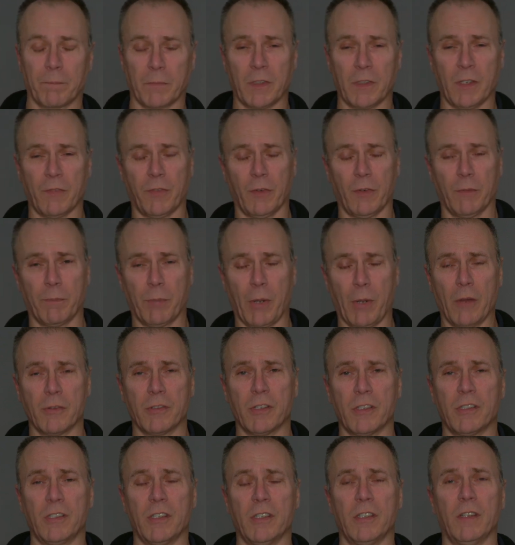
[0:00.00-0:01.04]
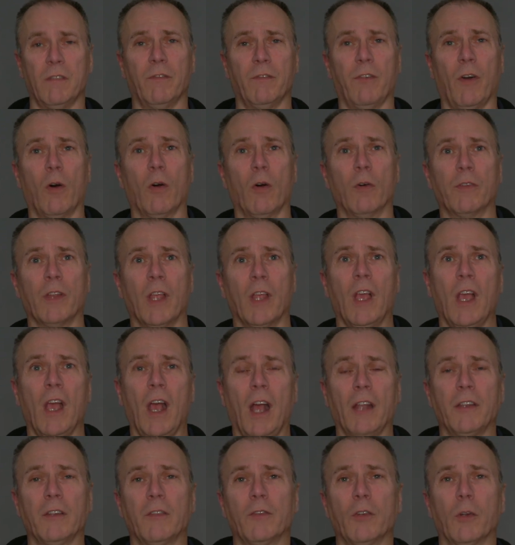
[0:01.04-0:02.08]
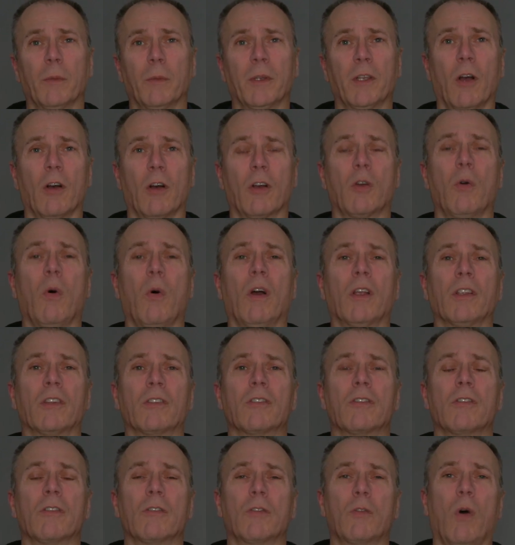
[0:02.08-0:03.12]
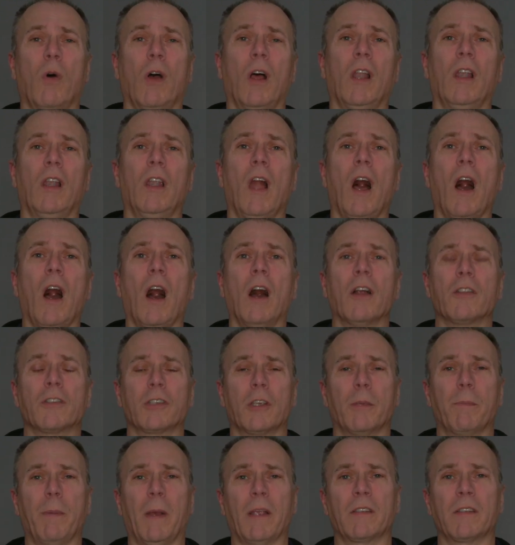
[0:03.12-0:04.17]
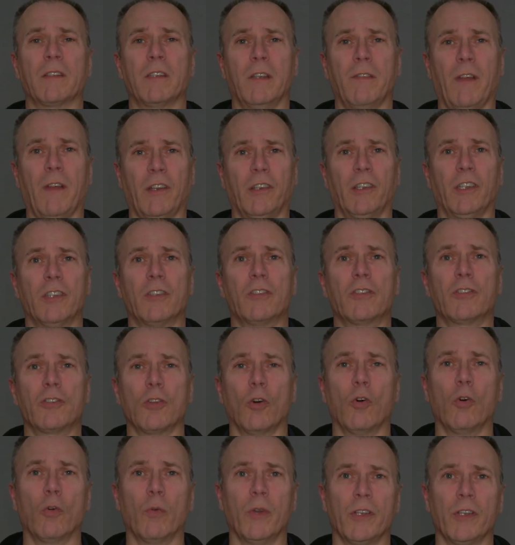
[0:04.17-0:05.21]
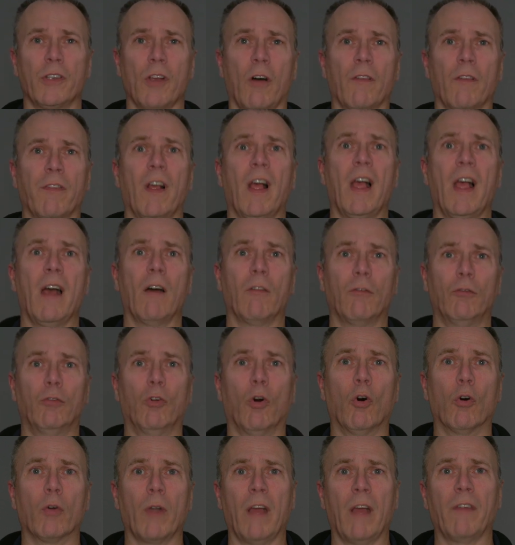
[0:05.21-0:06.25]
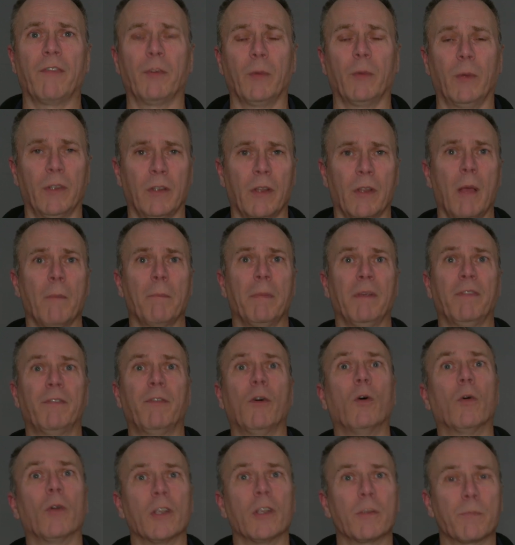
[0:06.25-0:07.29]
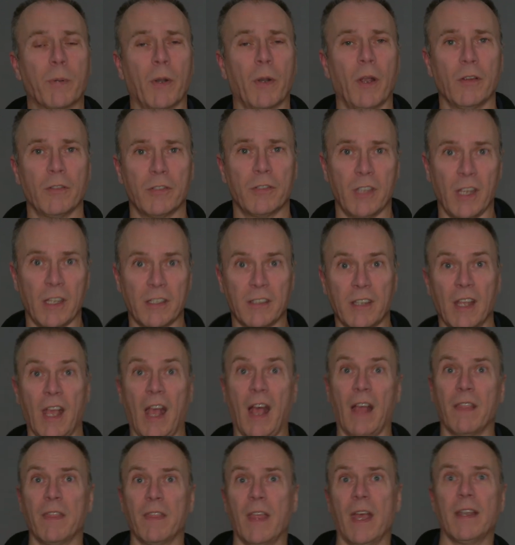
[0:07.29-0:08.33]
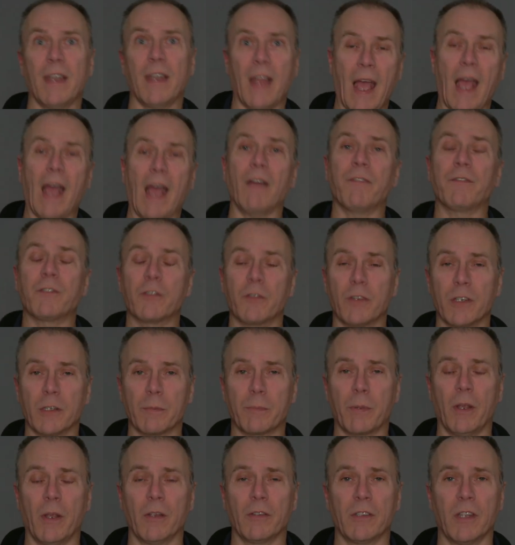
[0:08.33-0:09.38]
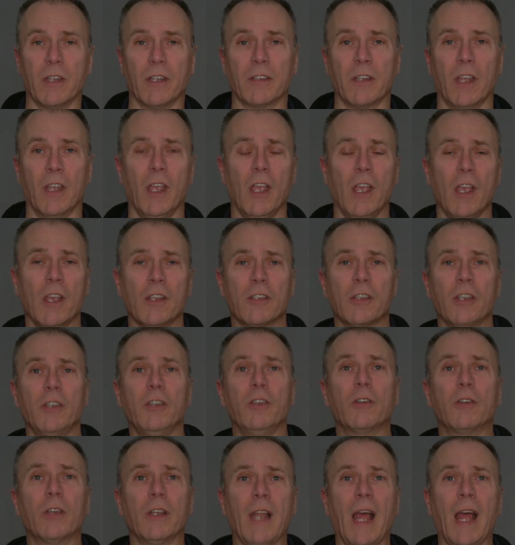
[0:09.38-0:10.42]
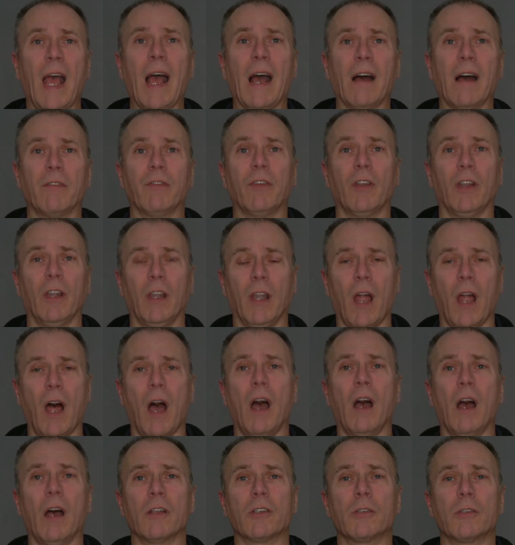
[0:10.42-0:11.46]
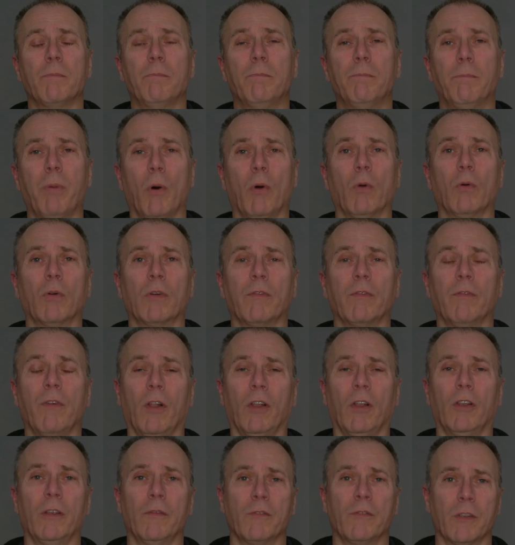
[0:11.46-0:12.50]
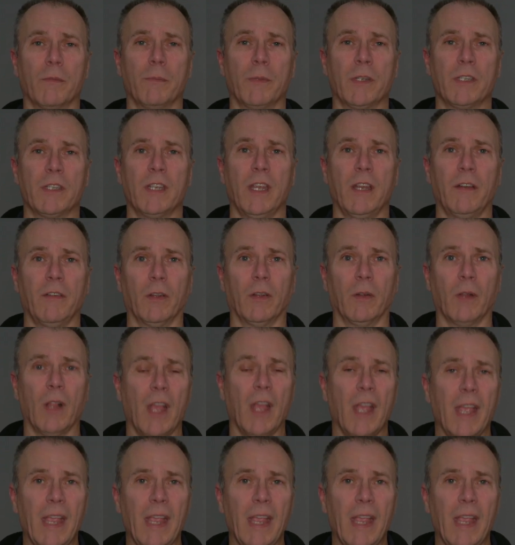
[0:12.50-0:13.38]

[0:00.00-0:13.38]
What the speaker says: different processes involved, and you've normally got quite a large capacity of actually storage of raw effluent before it's processed and then after it's processed. So you can have large bulk volumes of material.